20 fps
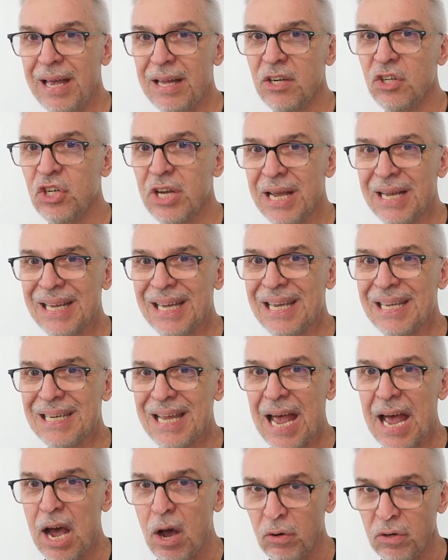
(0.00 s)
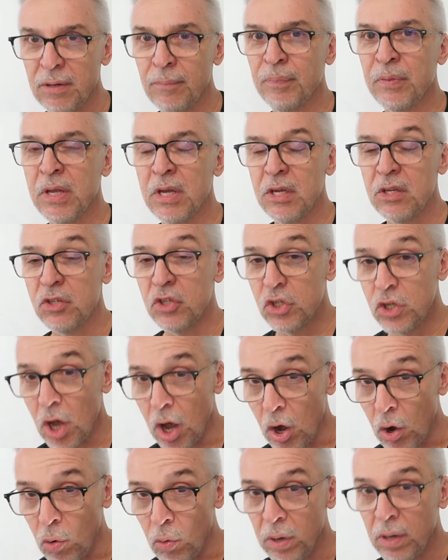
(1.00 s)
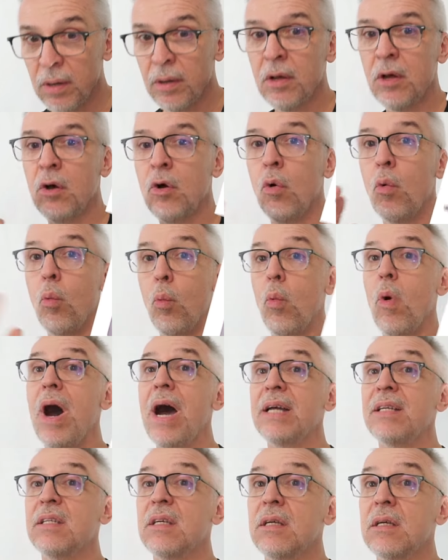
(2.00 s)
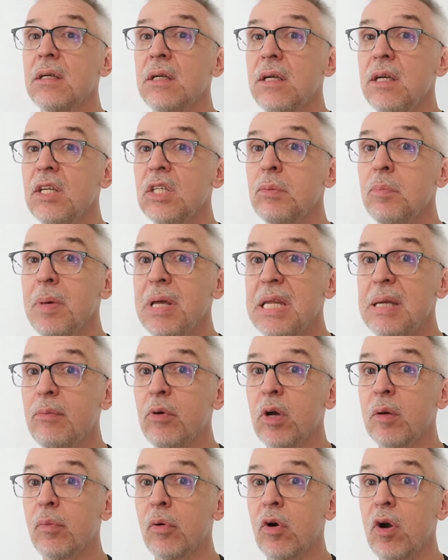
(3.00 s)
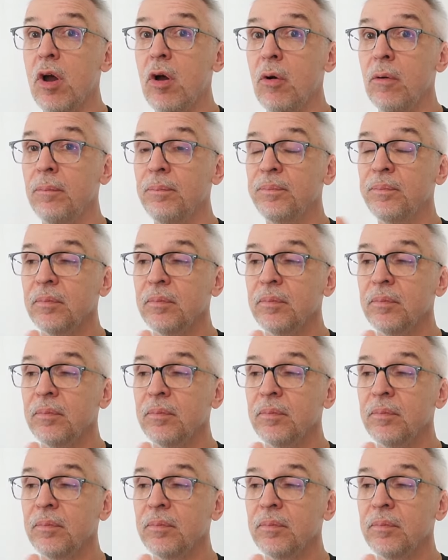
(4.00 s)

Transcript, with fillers: and check it out. So what is MiniBook Pro?